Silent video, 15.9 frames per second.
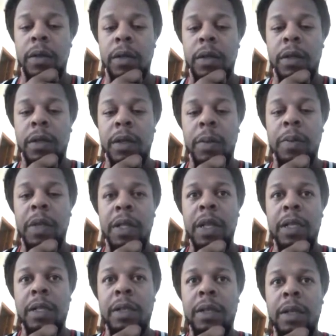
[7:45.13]
something
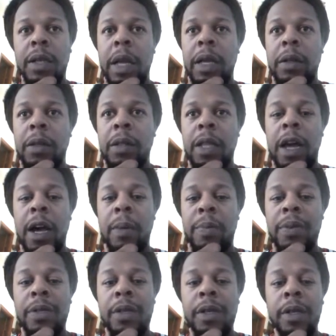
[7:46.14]
that's like the
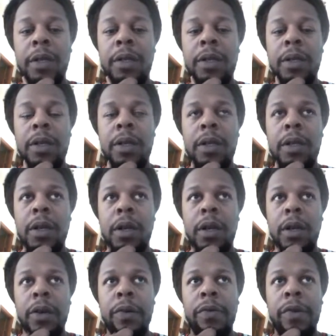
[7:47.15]
opposite
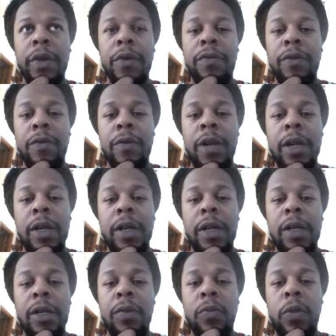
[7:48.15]
of infrared
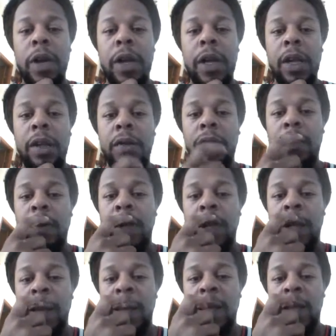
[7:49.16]
wave
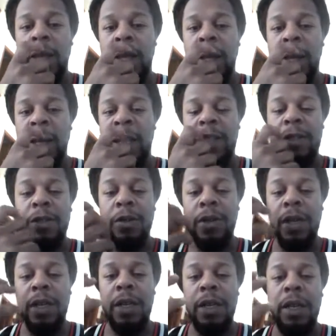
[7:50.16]
so
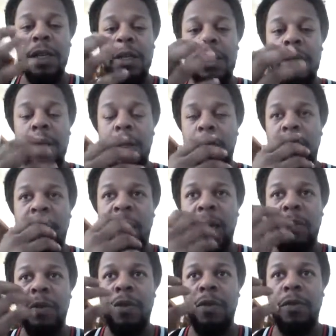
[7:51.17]
it can easily pick up
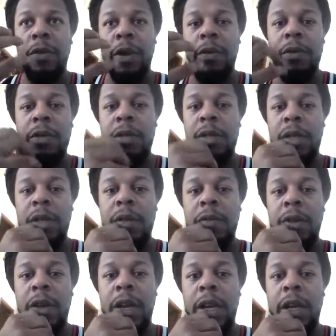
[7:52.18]
the frequency of
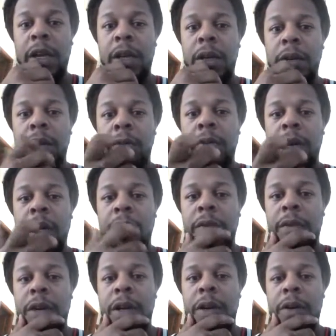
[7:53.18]
your hand or
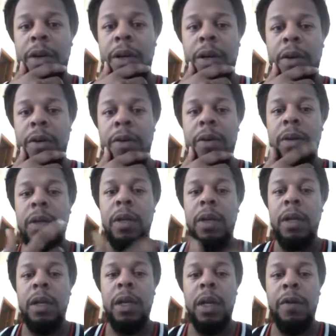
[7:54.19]
whatever. I don't know
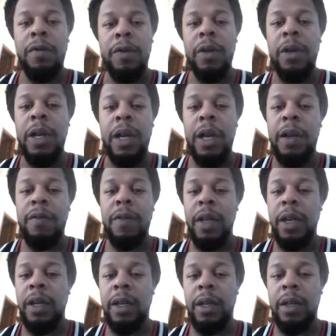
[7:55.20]
if you can have
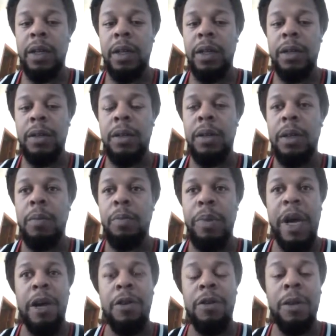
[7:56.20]
like a
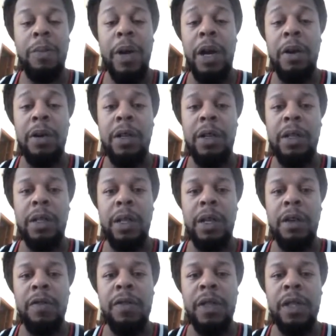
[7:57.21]
battery powered
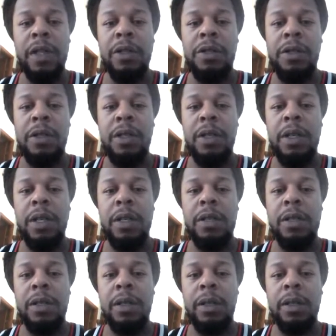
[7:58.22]
glove that gets
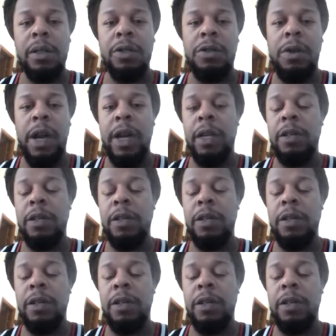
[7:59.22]
tracked or